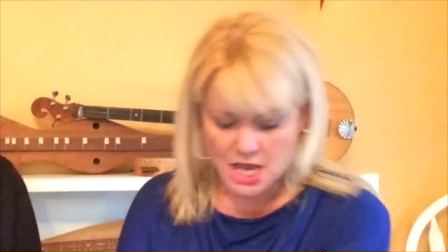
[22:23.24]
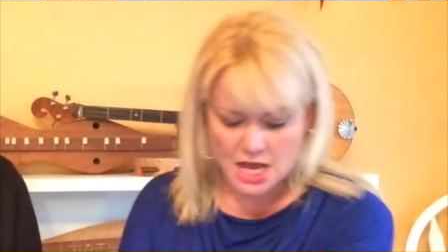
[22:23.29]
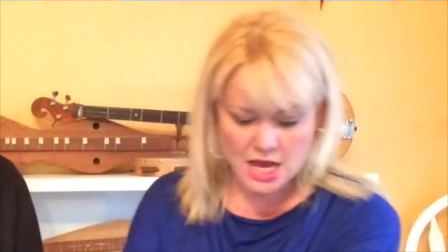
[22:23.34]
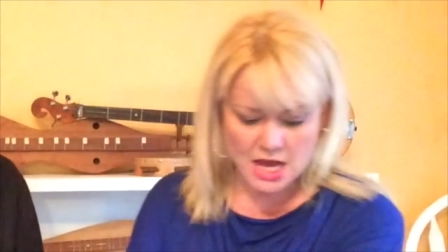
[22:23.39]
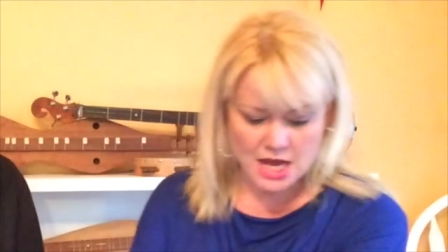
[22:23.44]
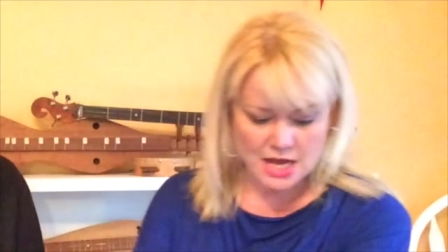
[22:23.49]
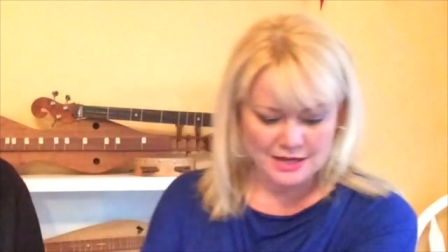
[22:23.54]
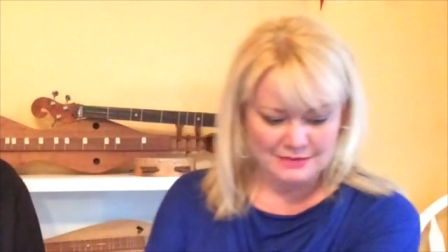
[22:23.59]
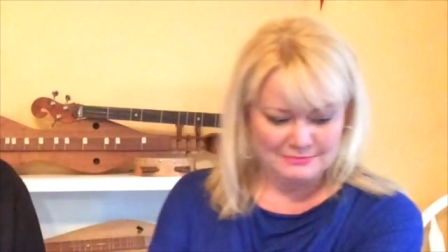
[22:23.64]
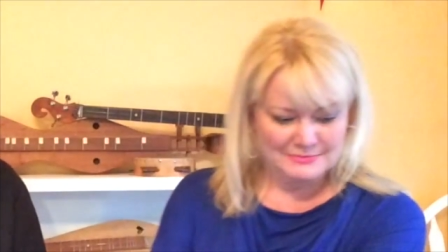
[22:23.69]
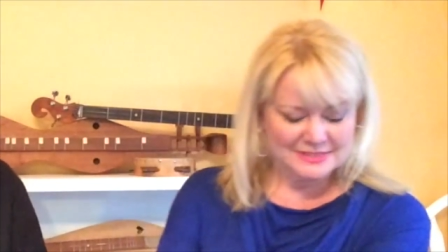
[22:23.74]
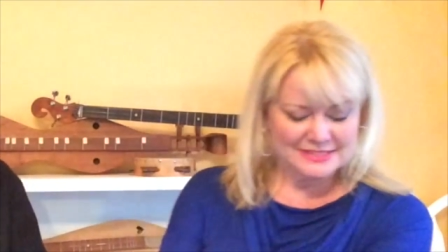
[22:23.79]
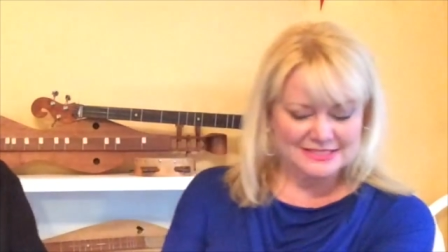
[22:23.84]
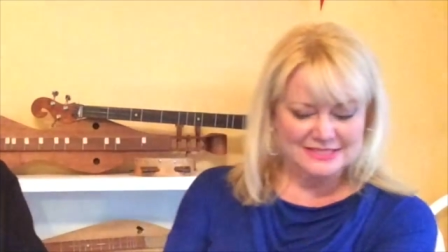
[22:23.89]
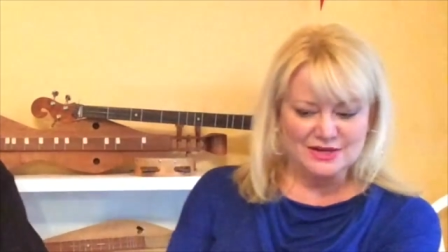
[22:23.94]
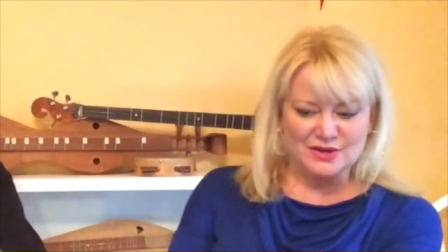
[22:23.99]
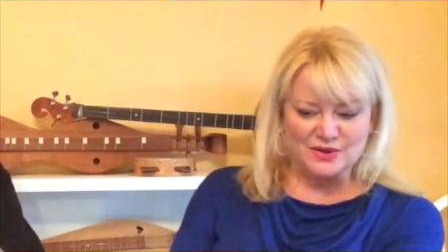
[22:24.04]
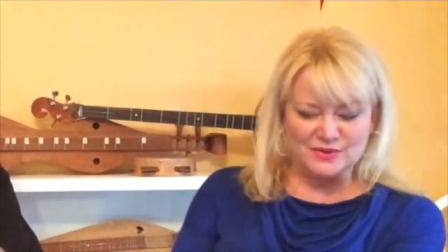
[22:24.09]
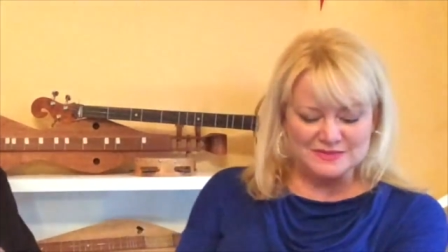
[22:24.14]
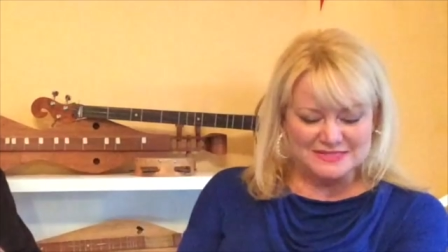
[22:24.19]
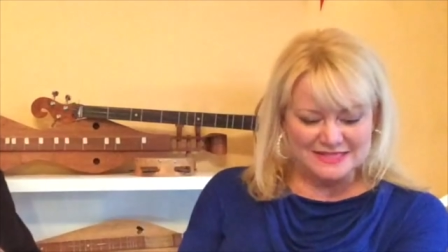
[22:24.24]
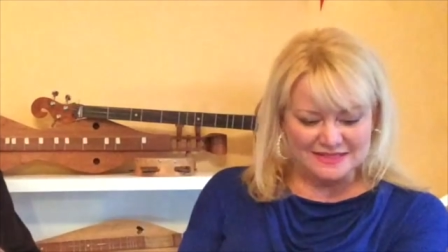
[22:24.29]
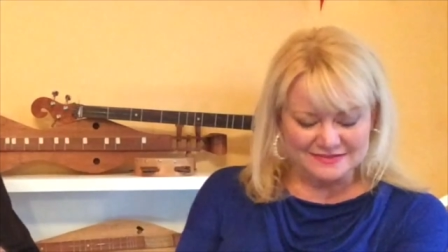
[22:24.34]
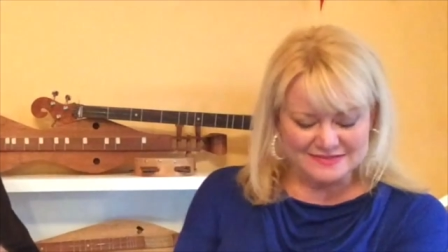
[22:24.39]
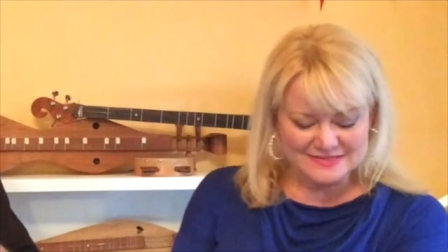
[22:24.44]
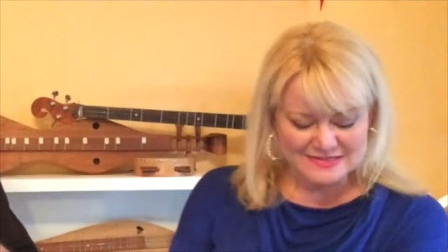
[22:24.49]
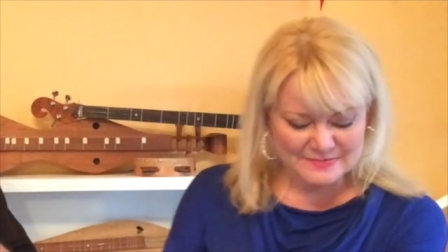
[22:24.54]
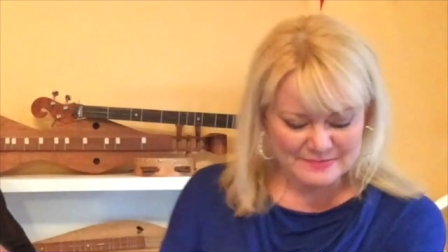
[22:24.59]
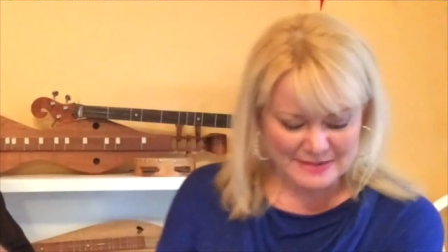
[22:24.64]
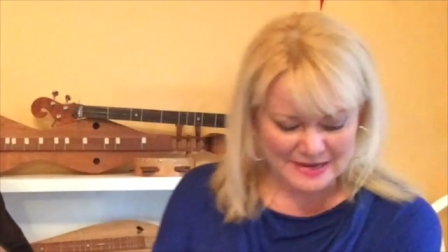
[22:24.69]
Uh, so, tell
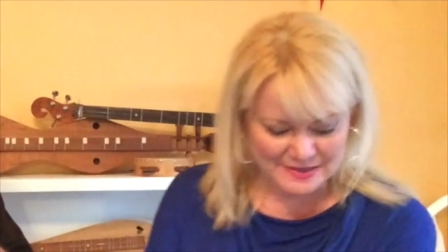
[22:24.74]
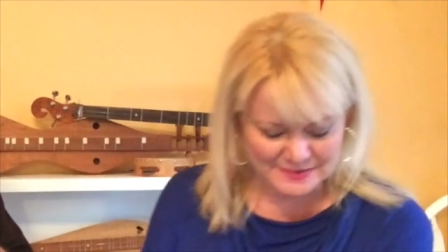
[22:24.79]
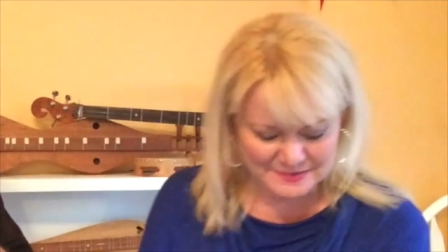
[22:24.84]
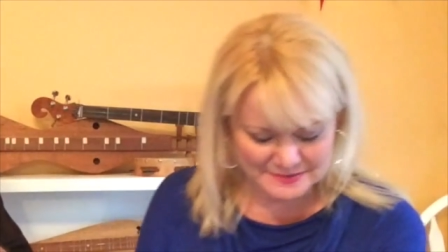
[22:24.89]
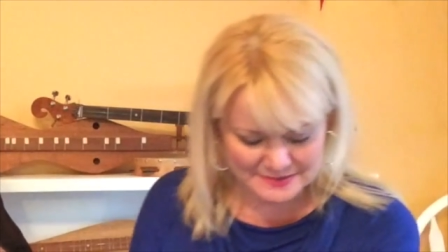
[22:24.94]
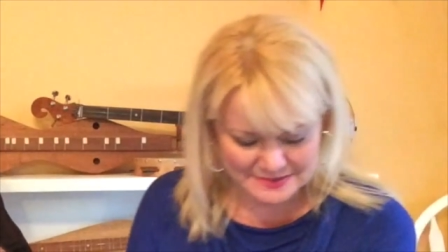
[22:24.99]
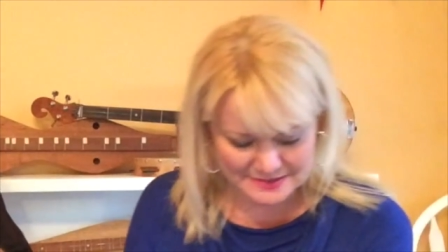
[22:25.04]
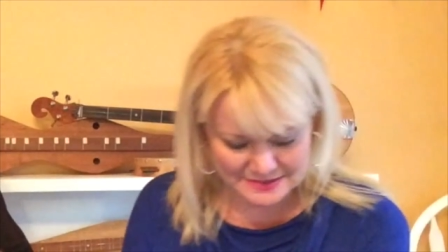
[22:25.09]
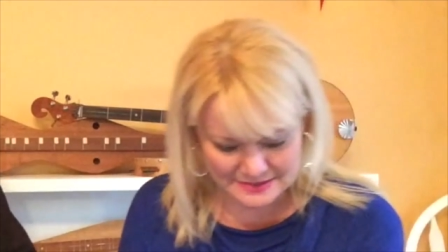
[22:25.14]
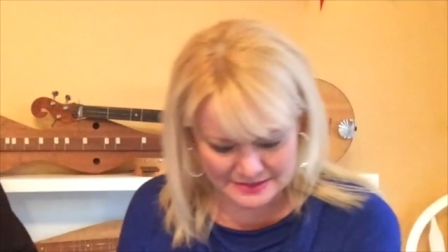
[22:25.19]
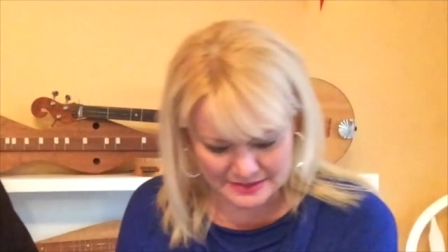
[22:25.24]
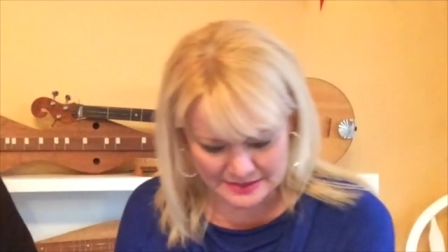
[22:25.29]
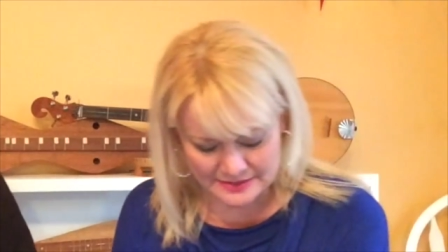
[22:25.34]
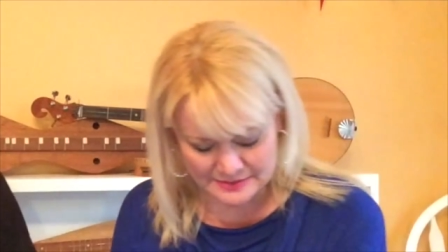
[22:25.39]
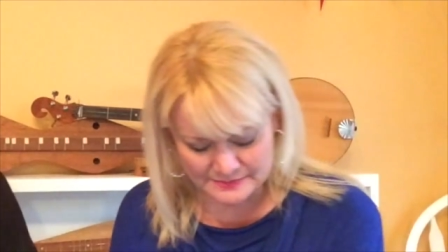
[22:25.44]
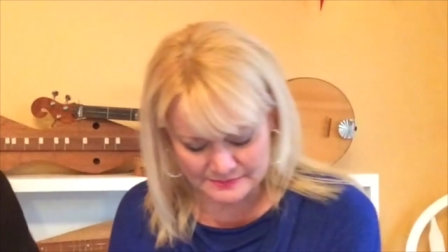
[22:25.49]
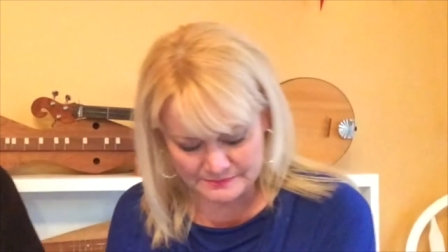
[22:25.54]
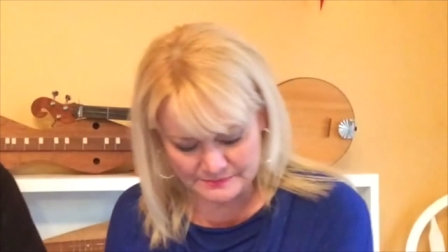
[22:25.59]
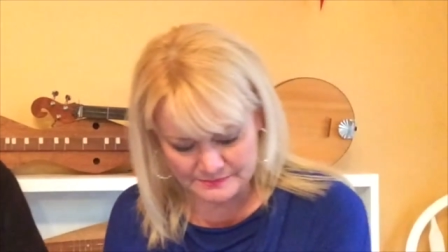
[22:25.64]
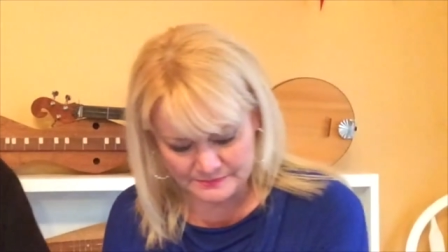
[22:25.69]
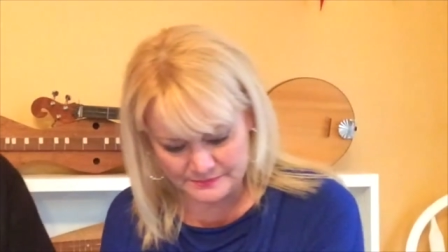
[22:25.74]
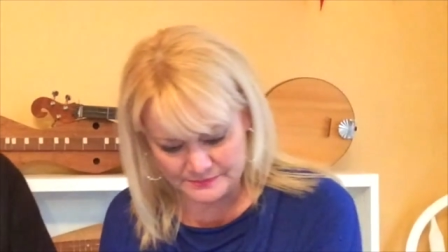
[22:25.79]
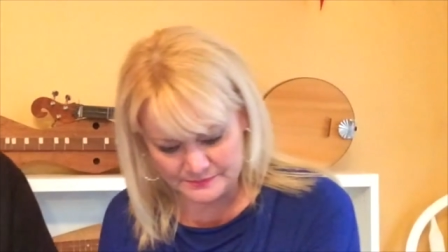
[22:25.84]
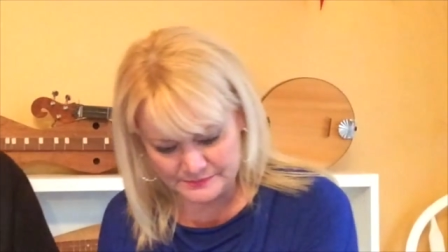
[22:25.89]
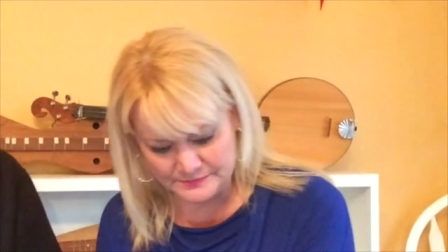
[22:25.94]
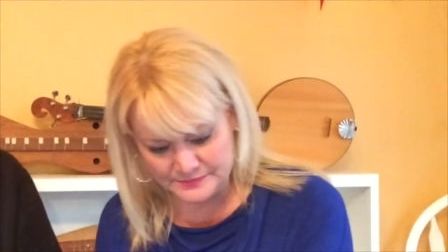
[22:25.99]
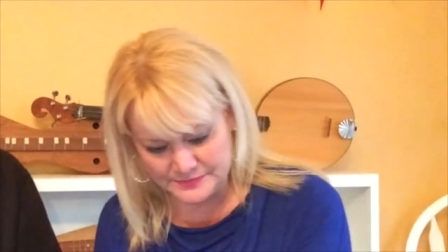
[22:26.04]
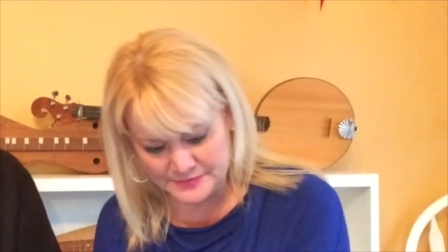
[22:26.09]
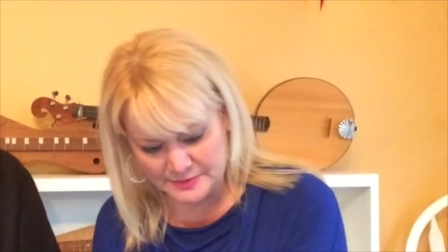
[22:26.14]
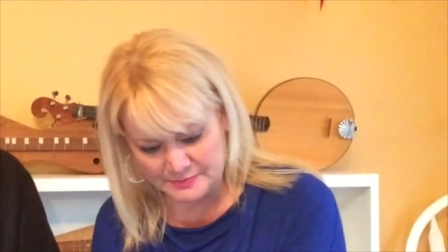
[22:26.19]
us about the
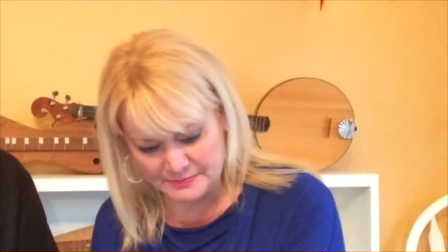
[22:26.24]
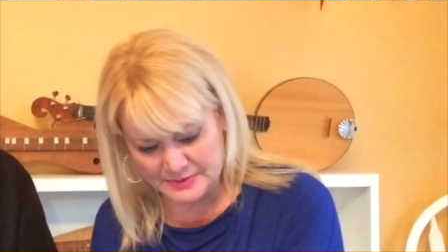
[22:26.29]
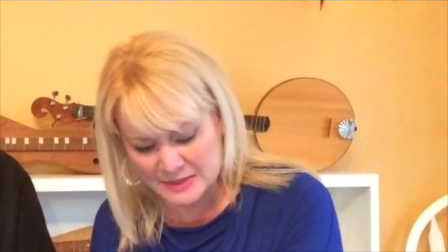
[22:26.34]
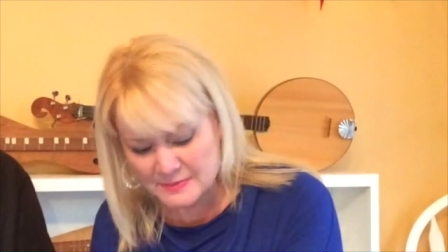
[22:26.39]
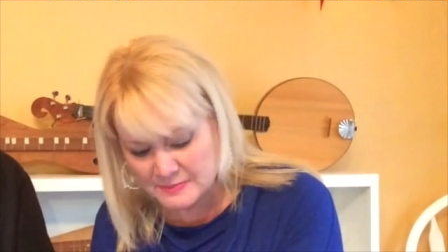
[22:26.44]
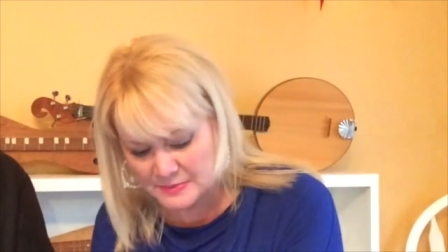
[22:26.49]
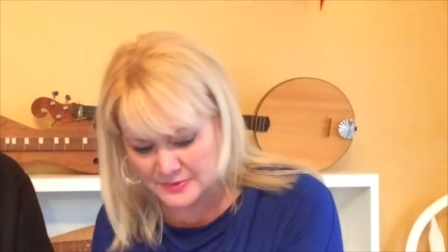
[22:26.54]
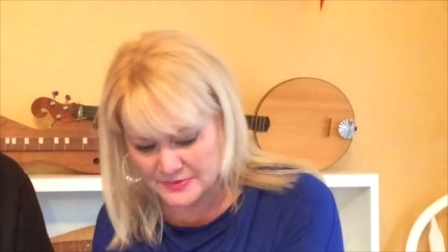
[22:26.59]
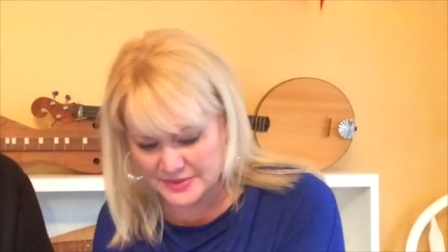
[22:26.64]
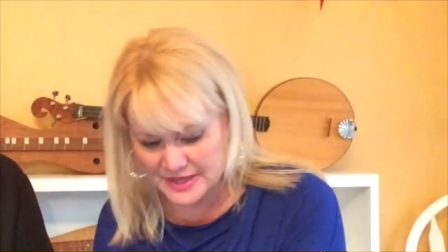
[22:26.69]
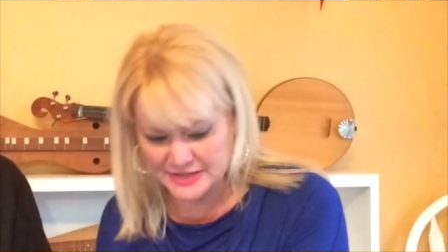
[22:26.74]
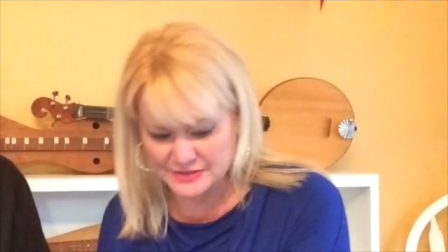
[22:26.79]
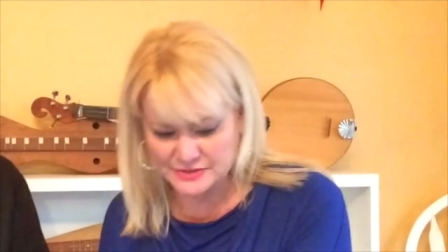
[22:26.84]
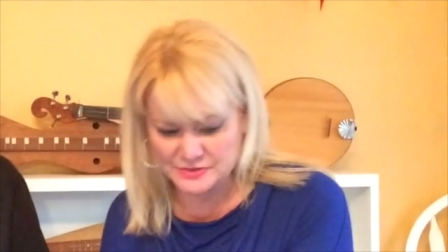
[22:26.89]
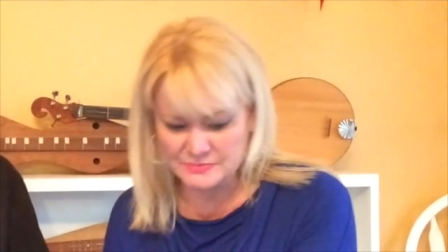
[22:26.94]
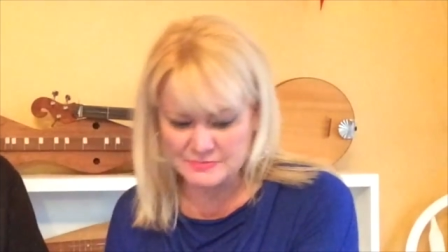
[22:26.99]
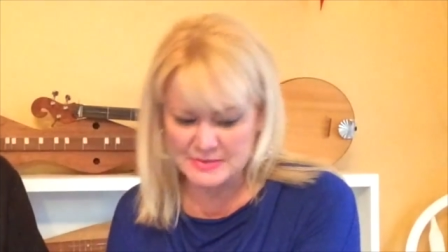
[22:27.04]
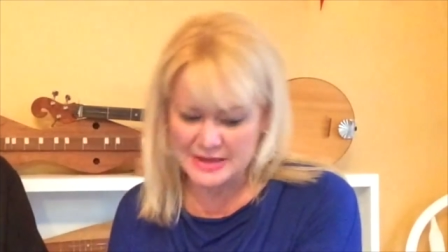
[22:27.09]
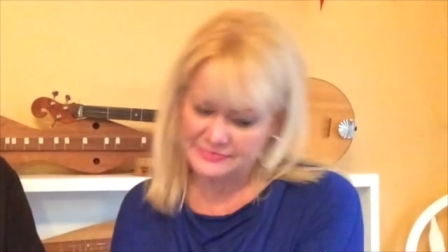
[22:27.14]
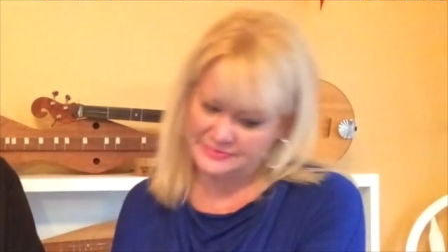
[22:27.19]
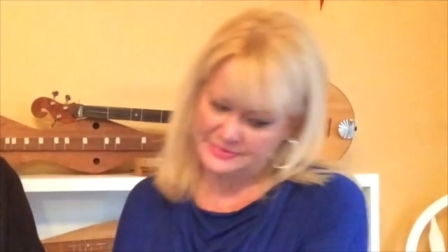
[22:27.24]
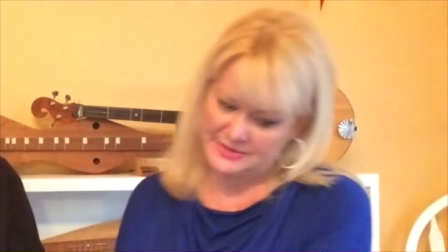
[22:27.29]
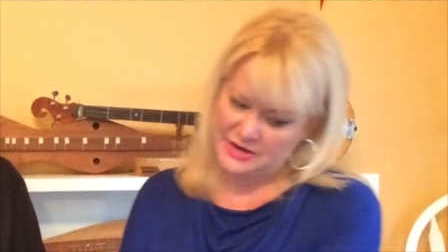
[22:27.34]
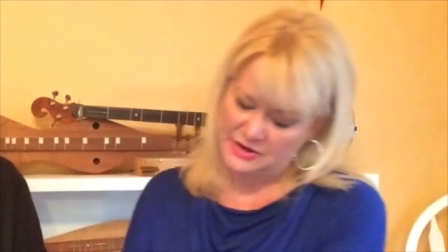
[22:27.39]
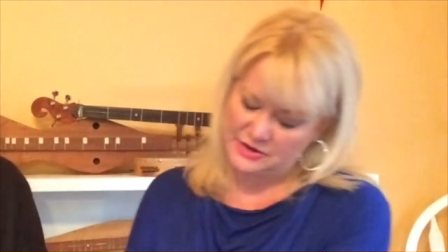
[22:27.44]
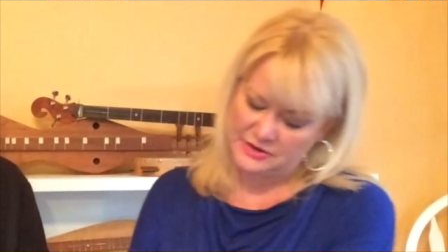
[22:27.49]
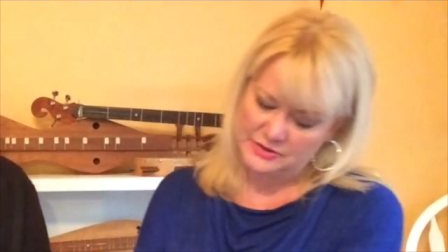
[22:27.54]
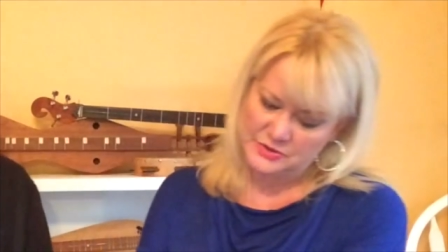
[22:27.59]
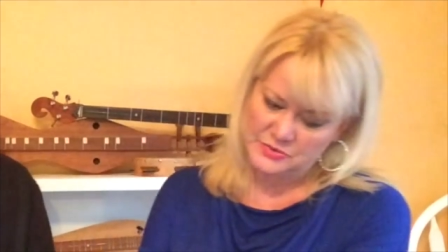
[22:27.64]
the people that you met there.